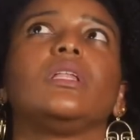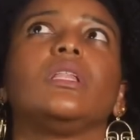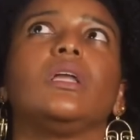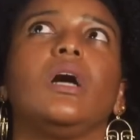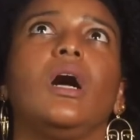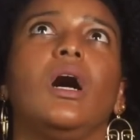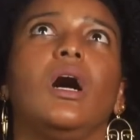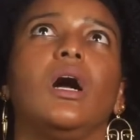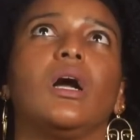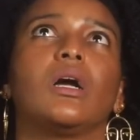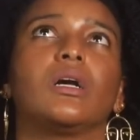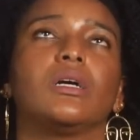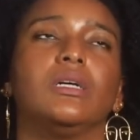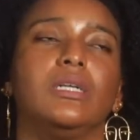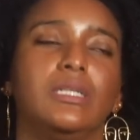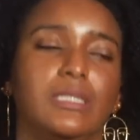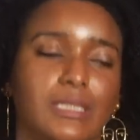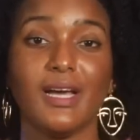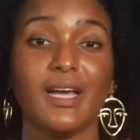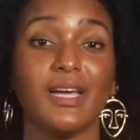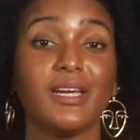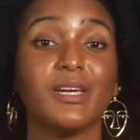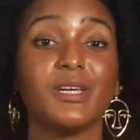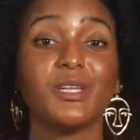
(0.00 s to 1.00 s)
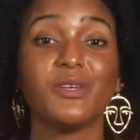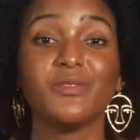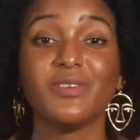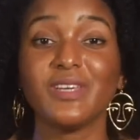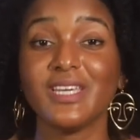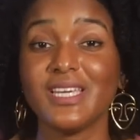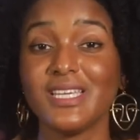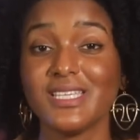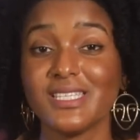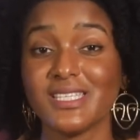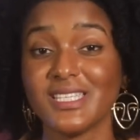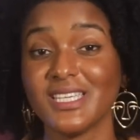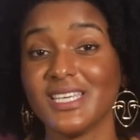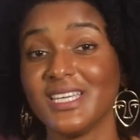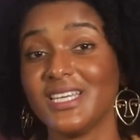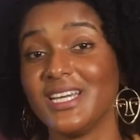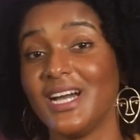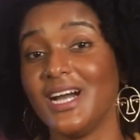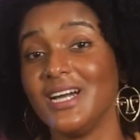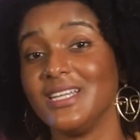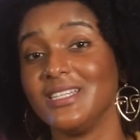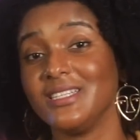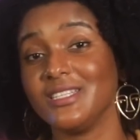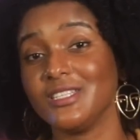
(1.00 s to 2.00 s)
long. I could have easily
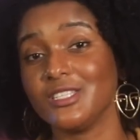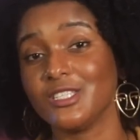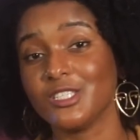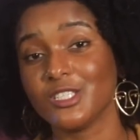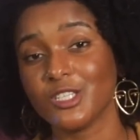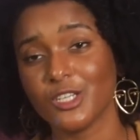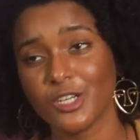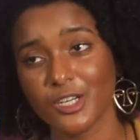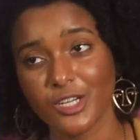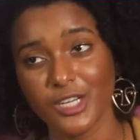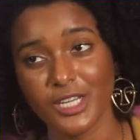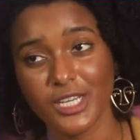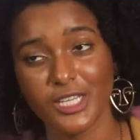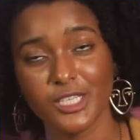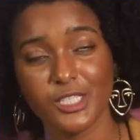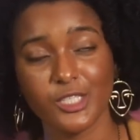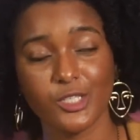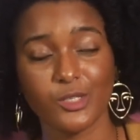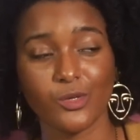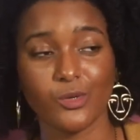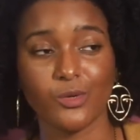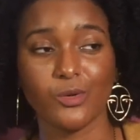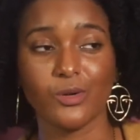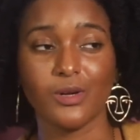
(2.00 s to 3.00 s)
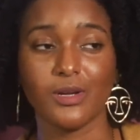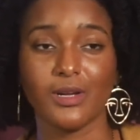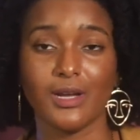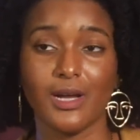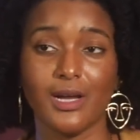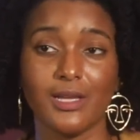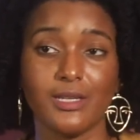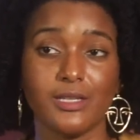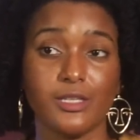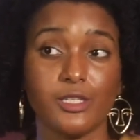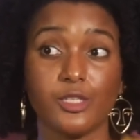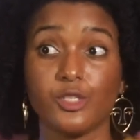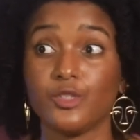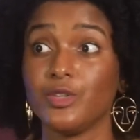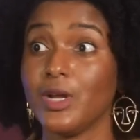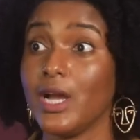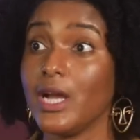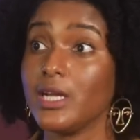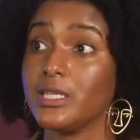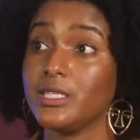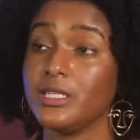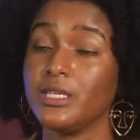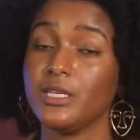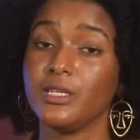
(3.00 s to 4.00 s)
gotten discouraged or gotten
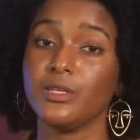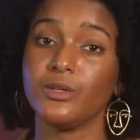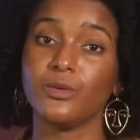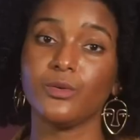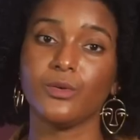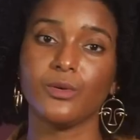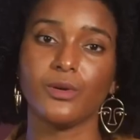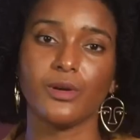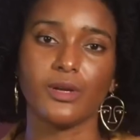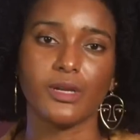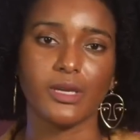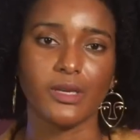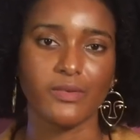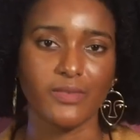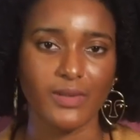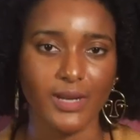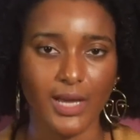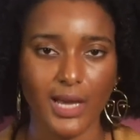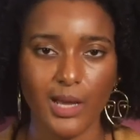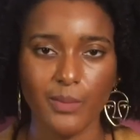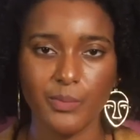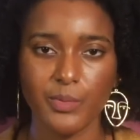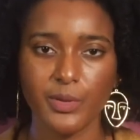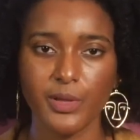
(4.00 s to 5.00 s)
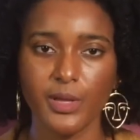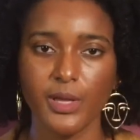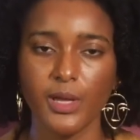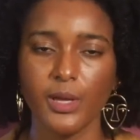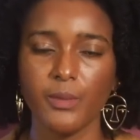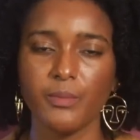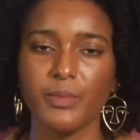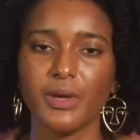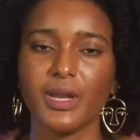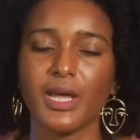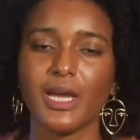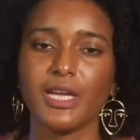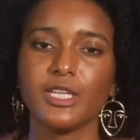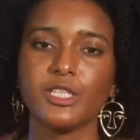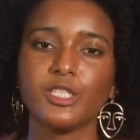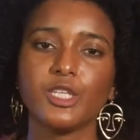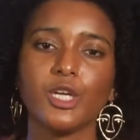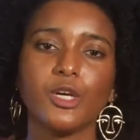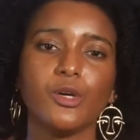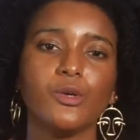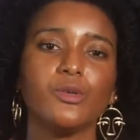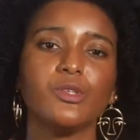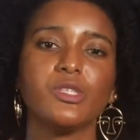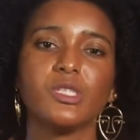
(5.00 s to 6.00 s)
distracted or given up, but I
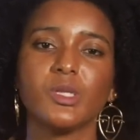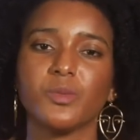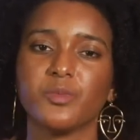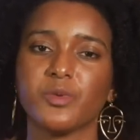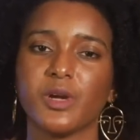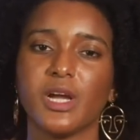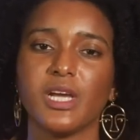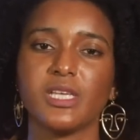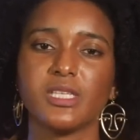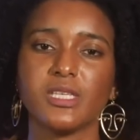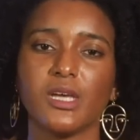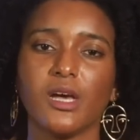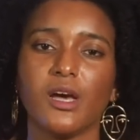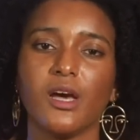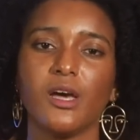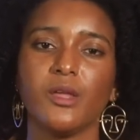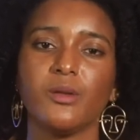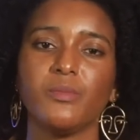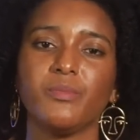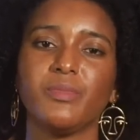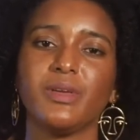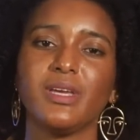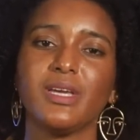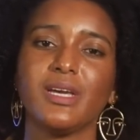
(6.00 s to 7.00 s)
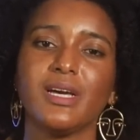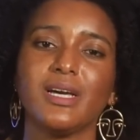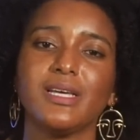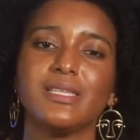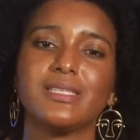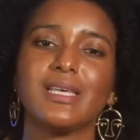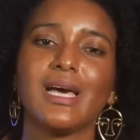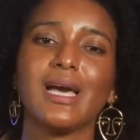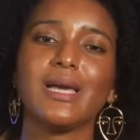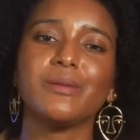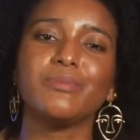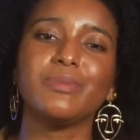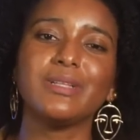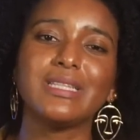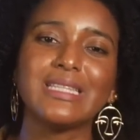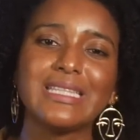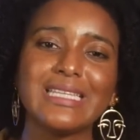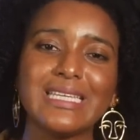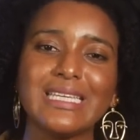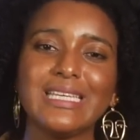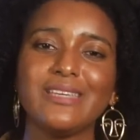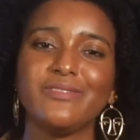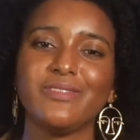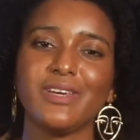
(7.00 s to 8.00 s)
chose to press on because I
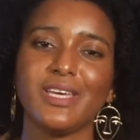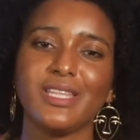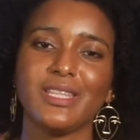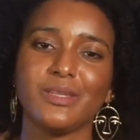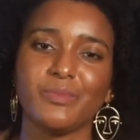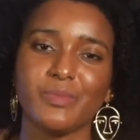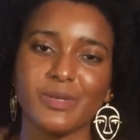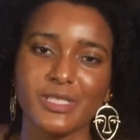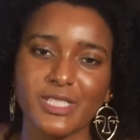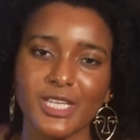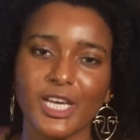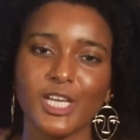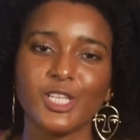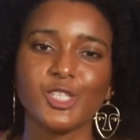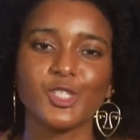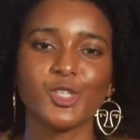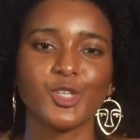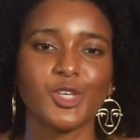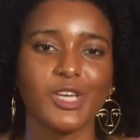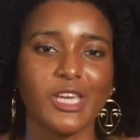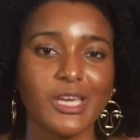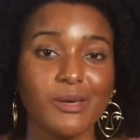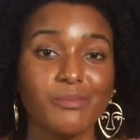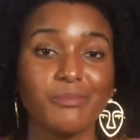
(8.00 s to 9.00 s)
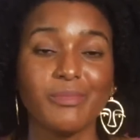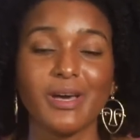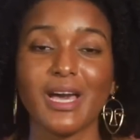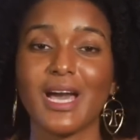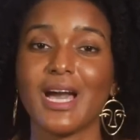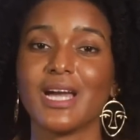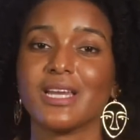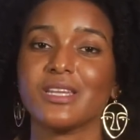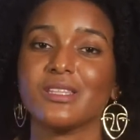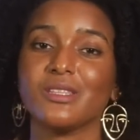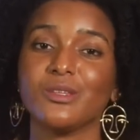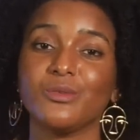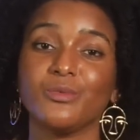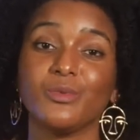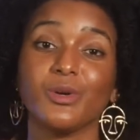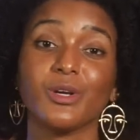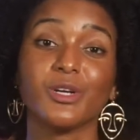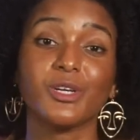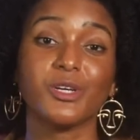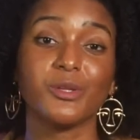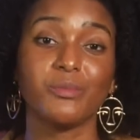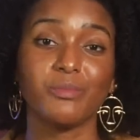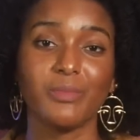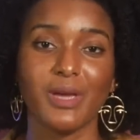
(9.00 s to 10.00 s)
believe in the potential impact the
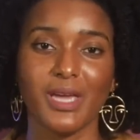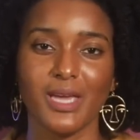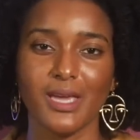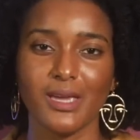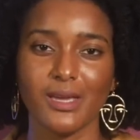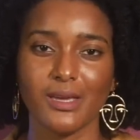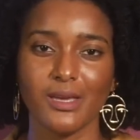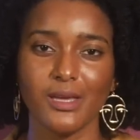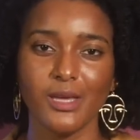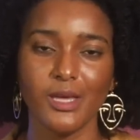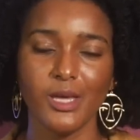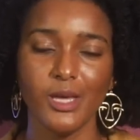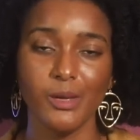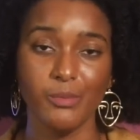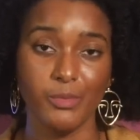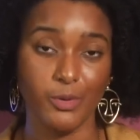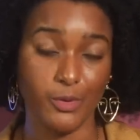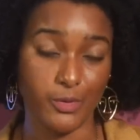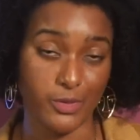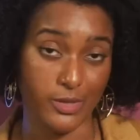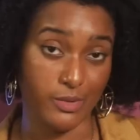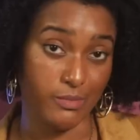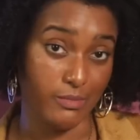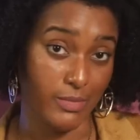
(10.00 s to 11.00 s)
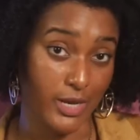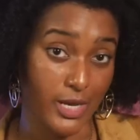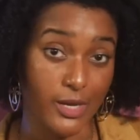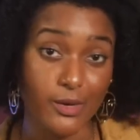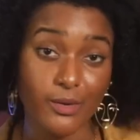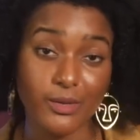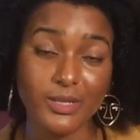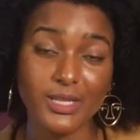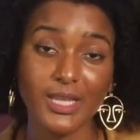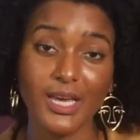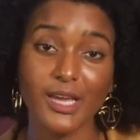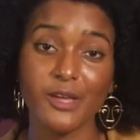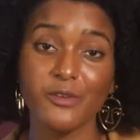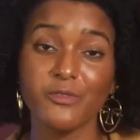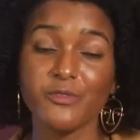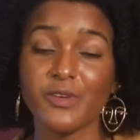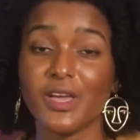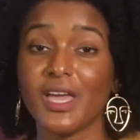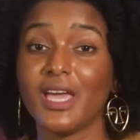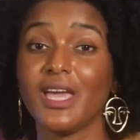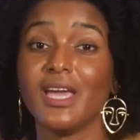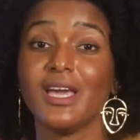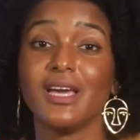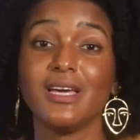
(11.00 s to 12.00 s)
work could make, both in my own life
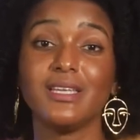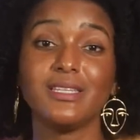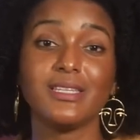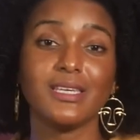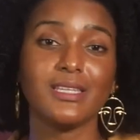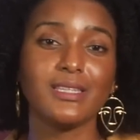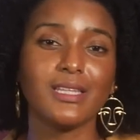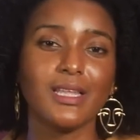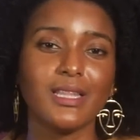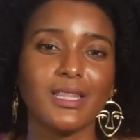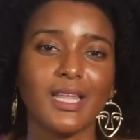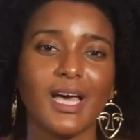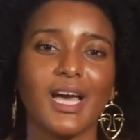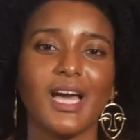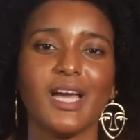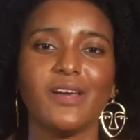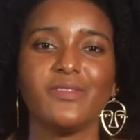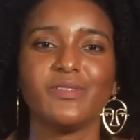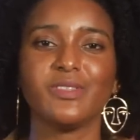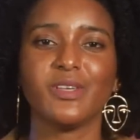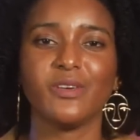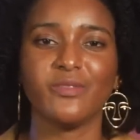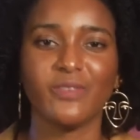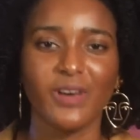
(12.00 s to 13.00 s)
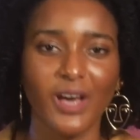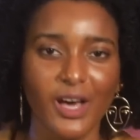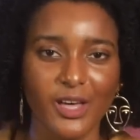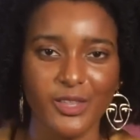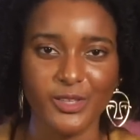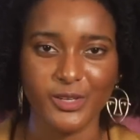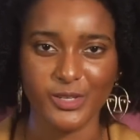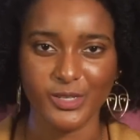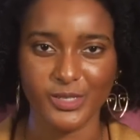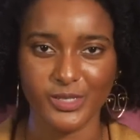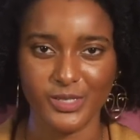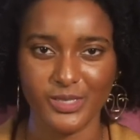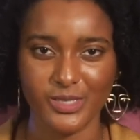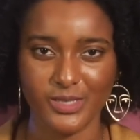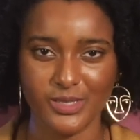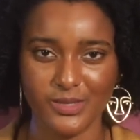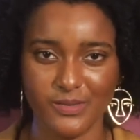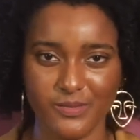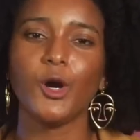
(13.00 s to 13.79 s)
and in the lives of others.